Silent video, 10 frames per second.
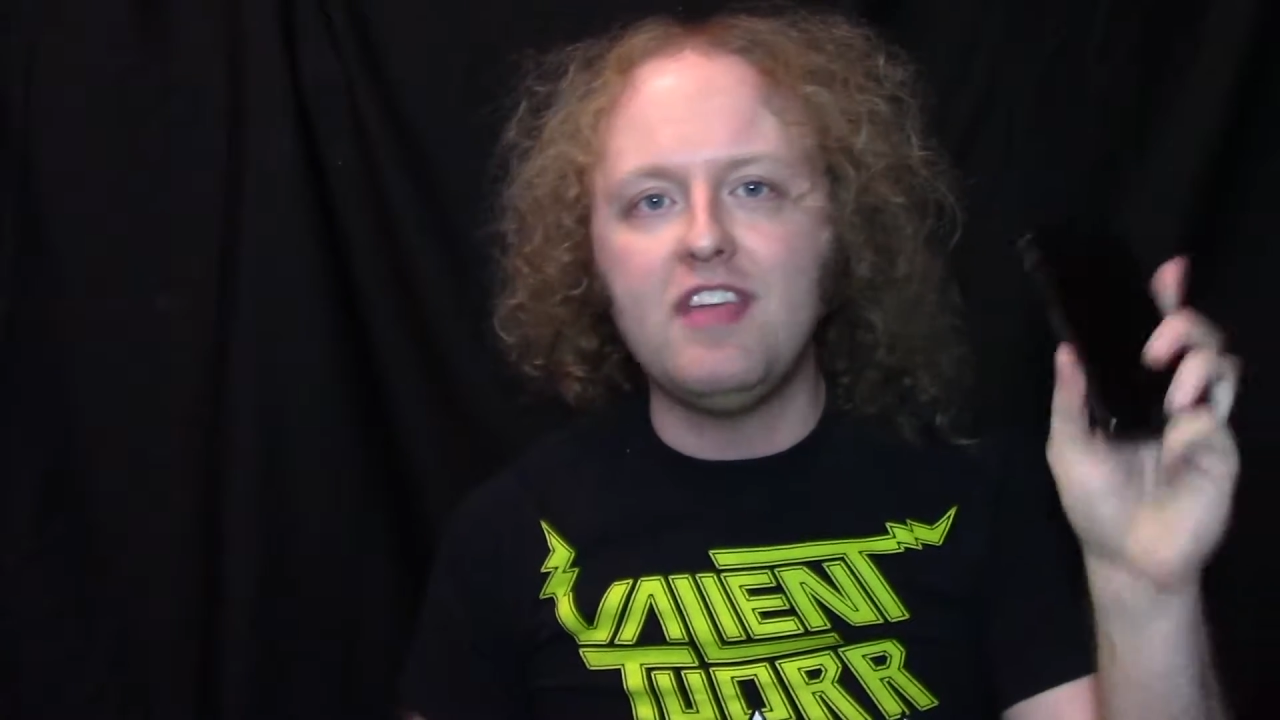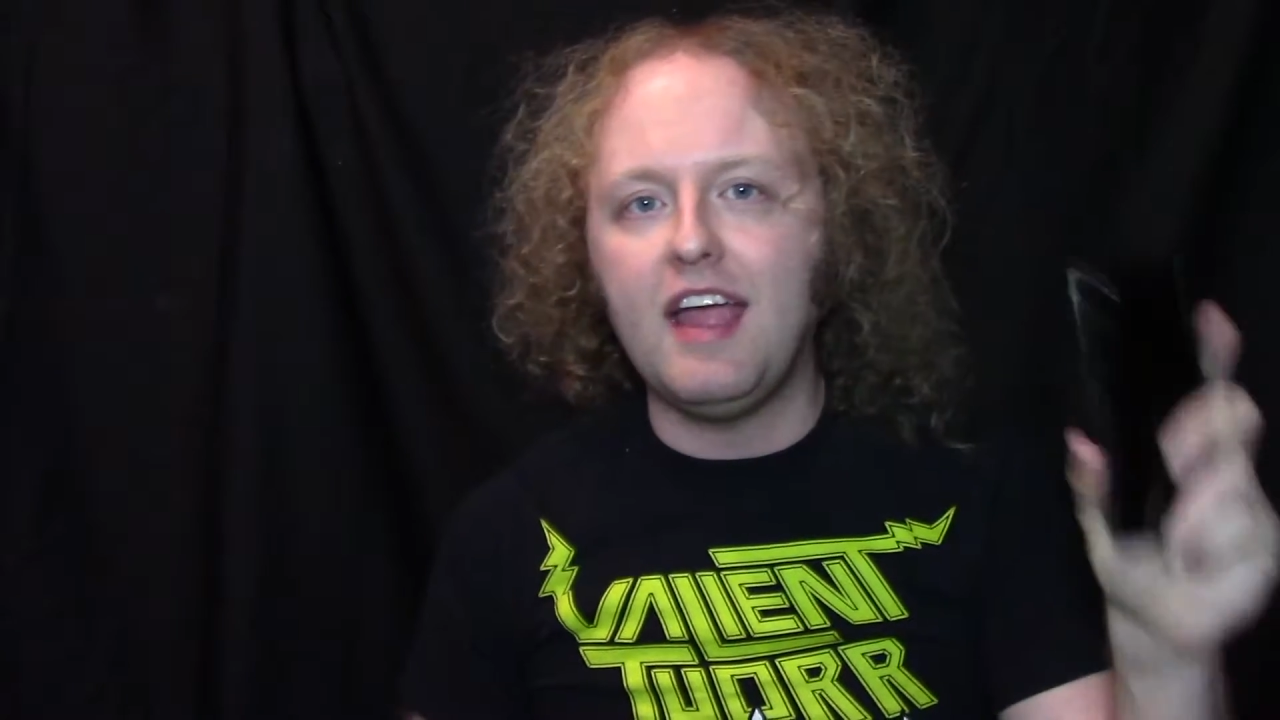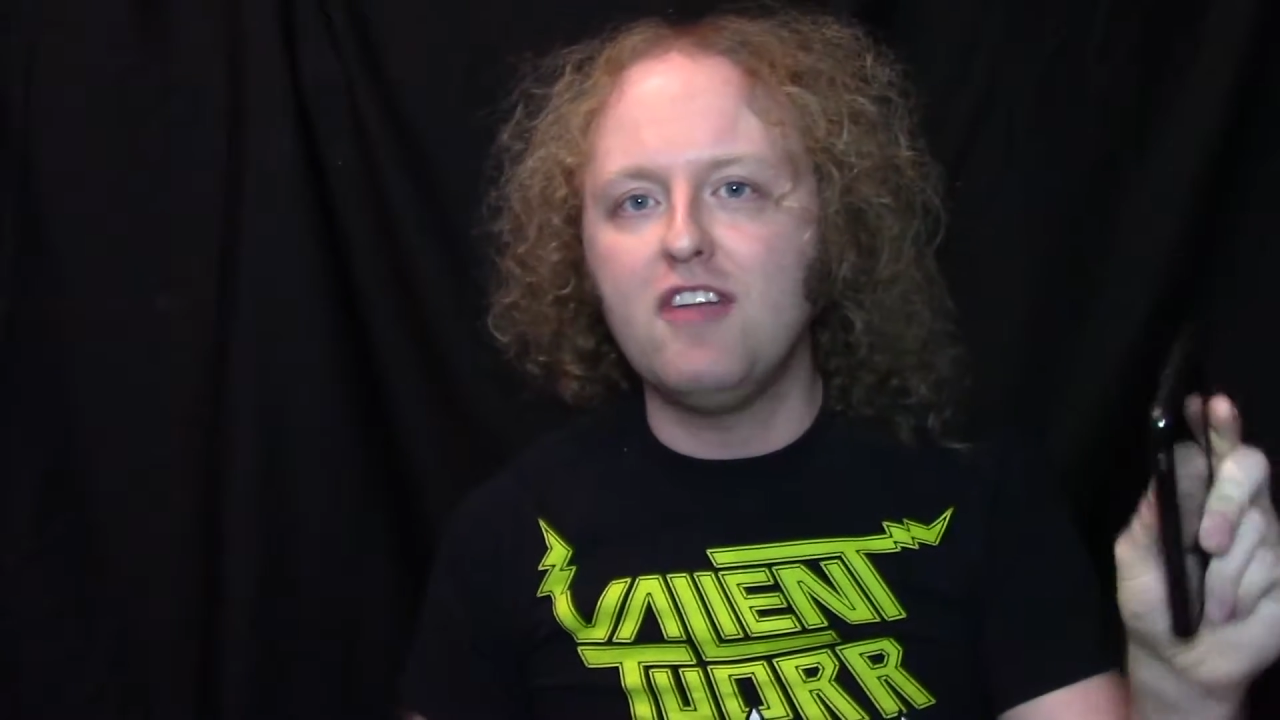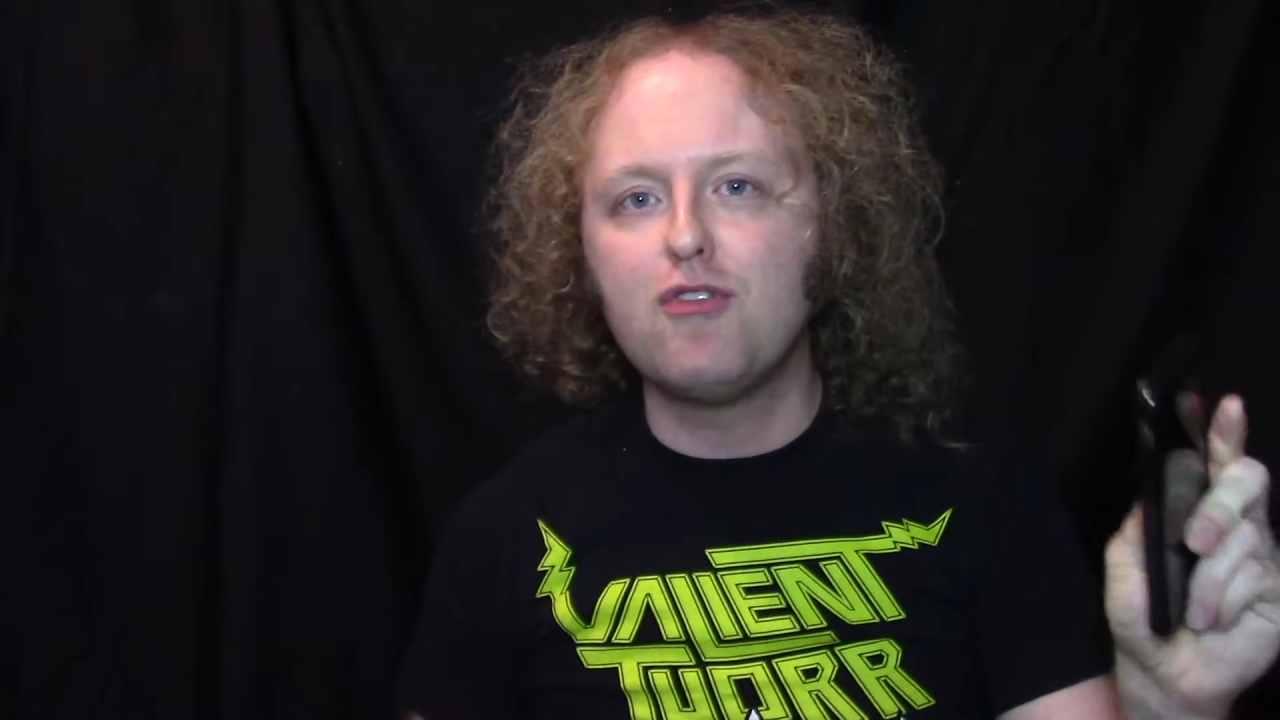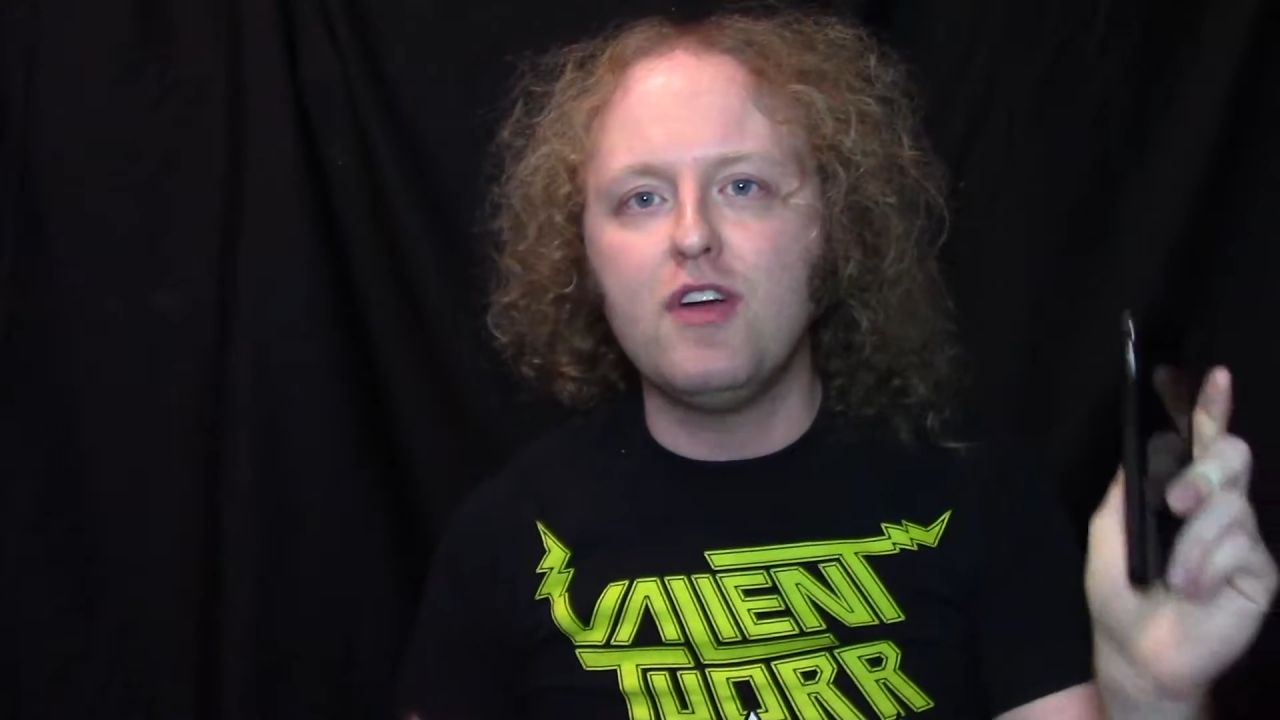
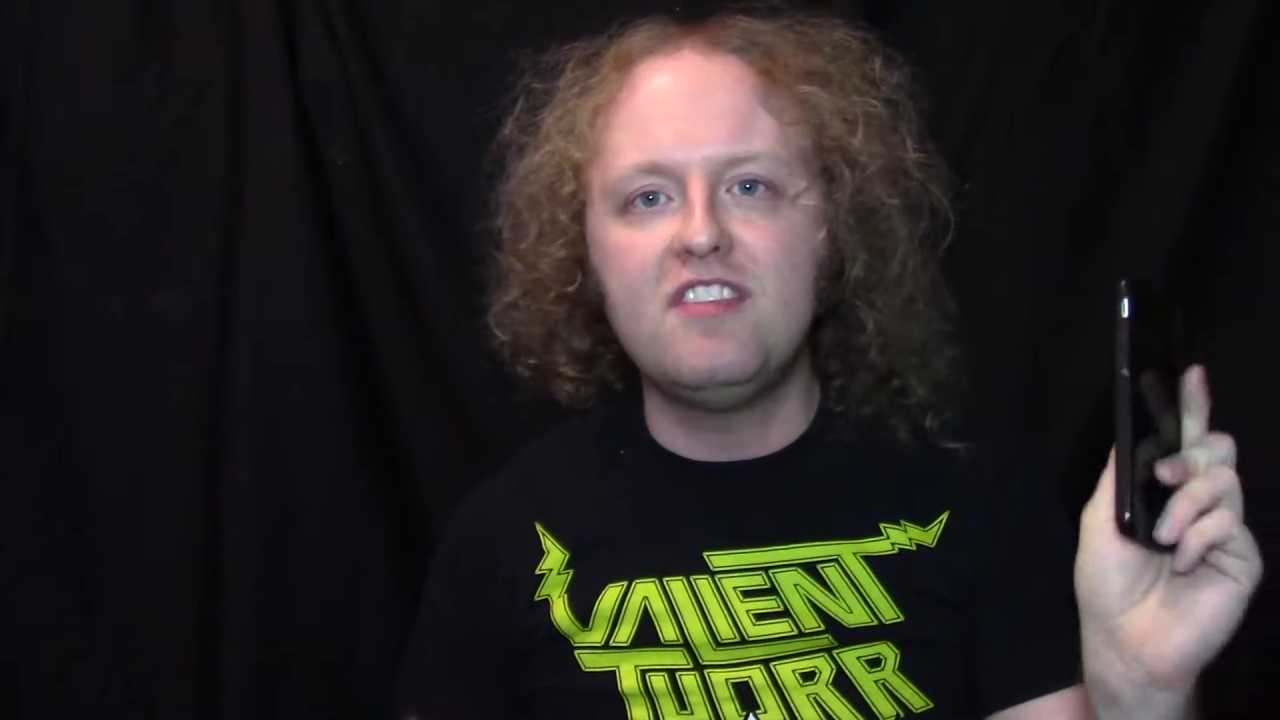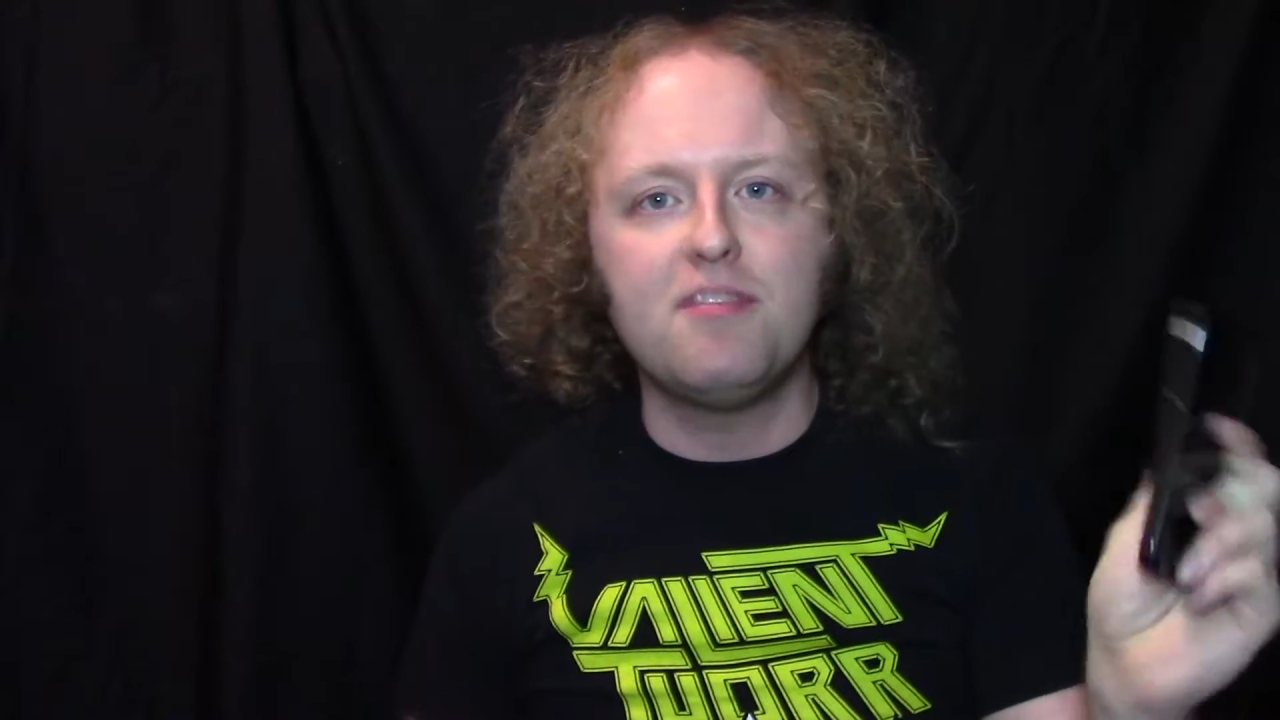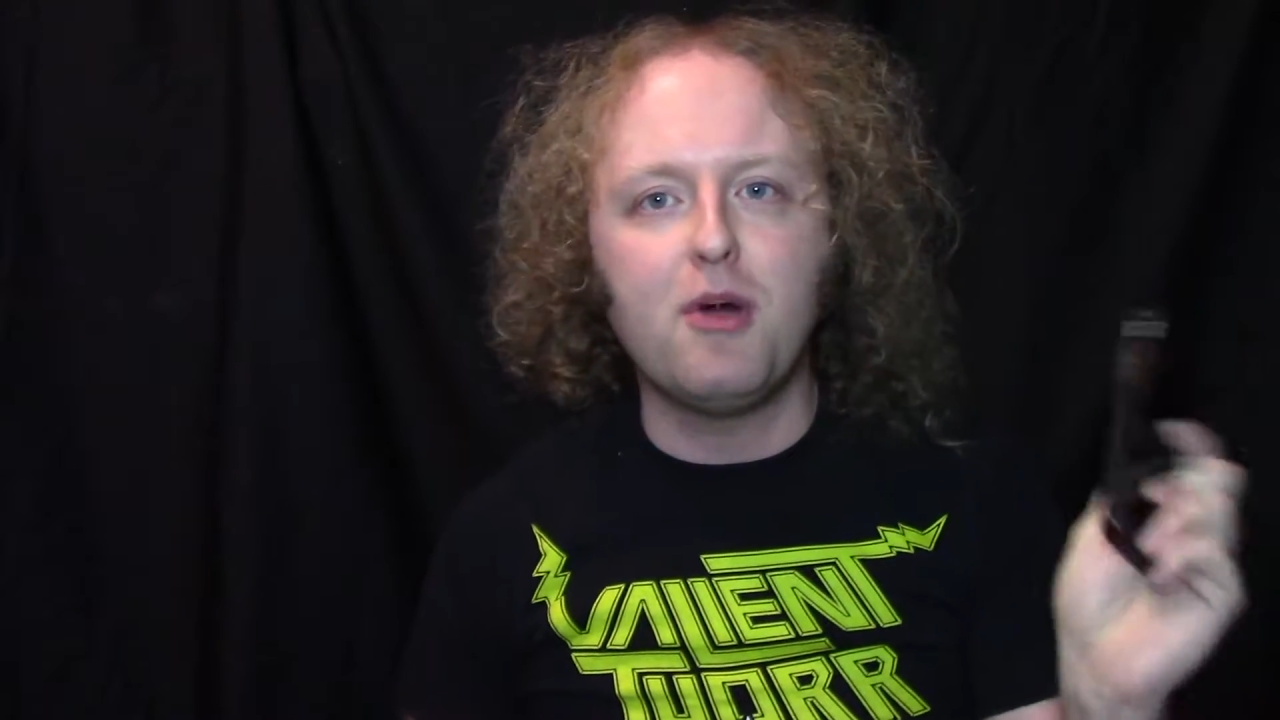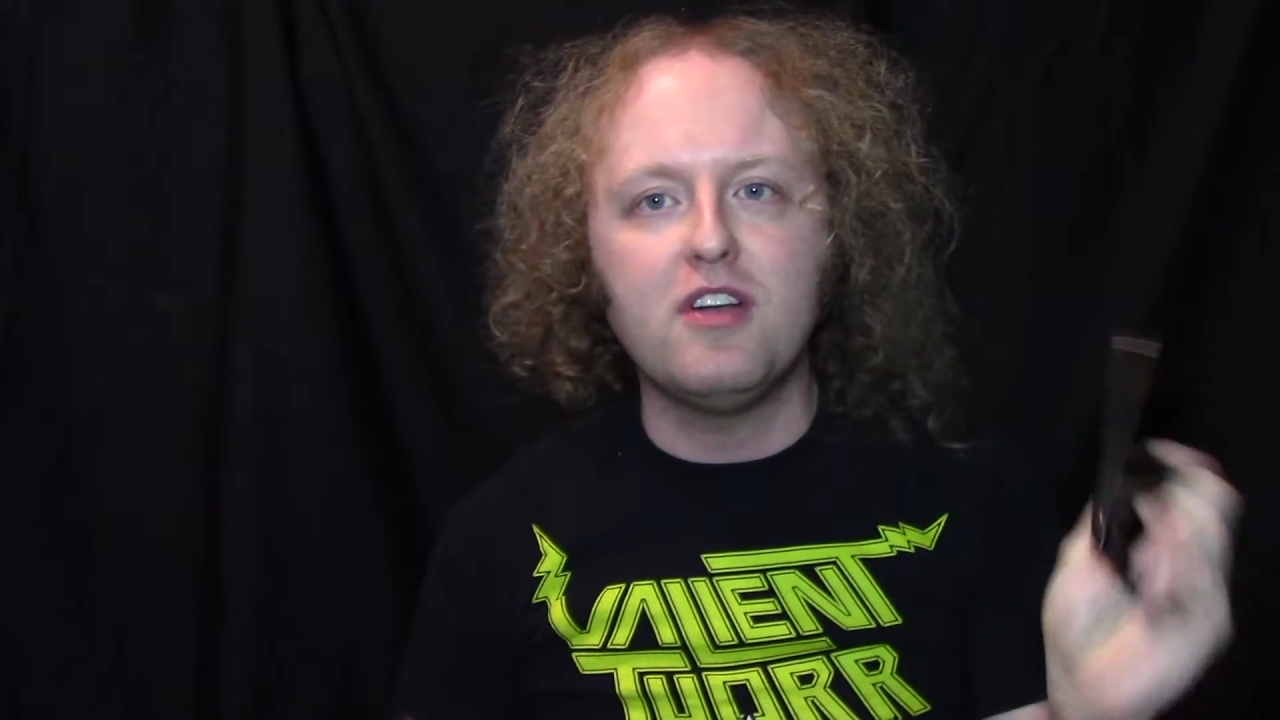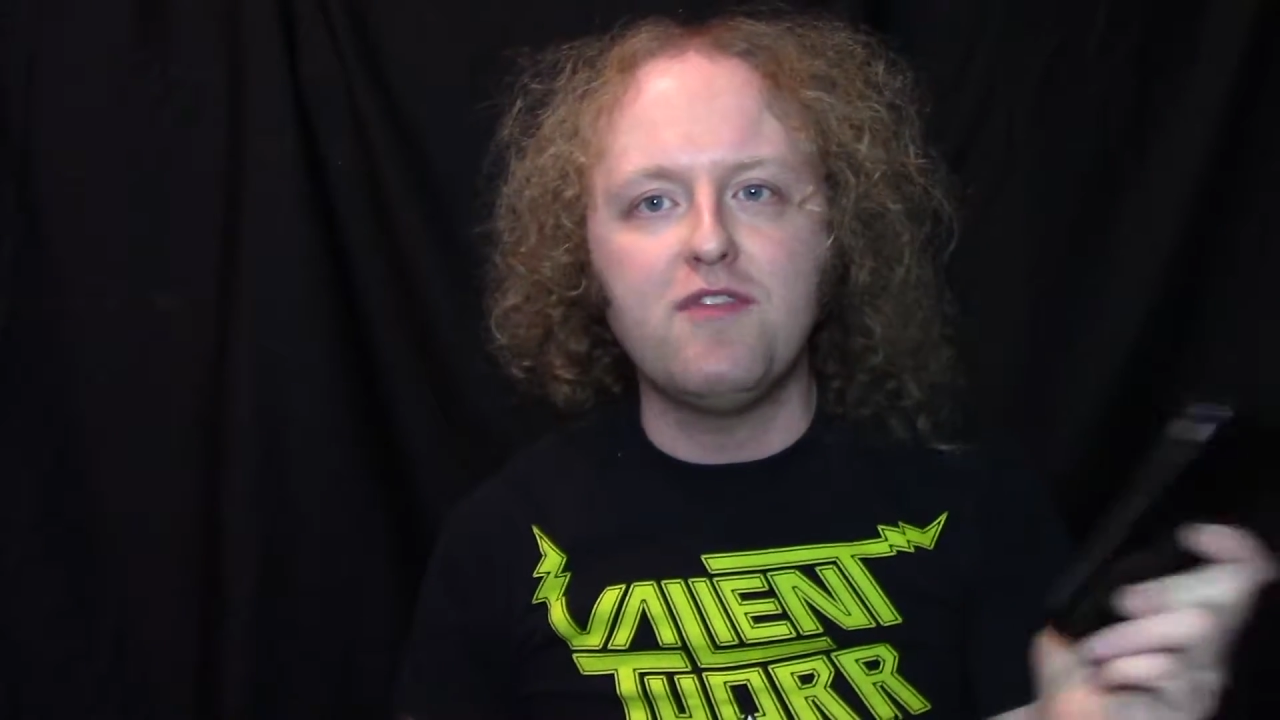Android, smart